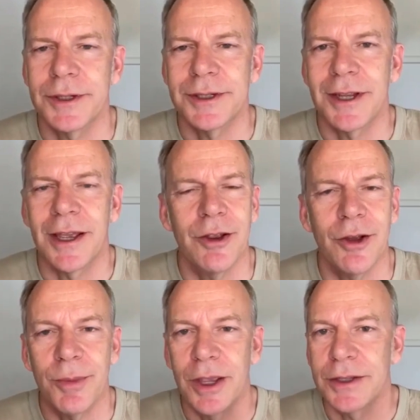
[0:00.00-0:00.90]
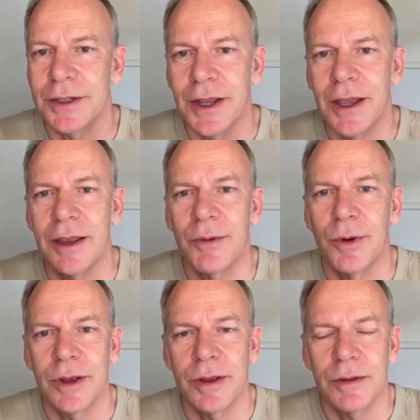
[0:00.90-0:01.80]
say, you know, I'm here today
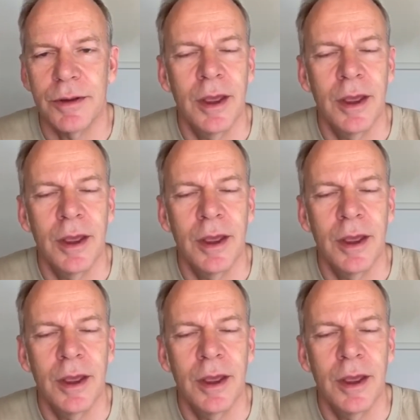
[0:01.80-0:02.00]
with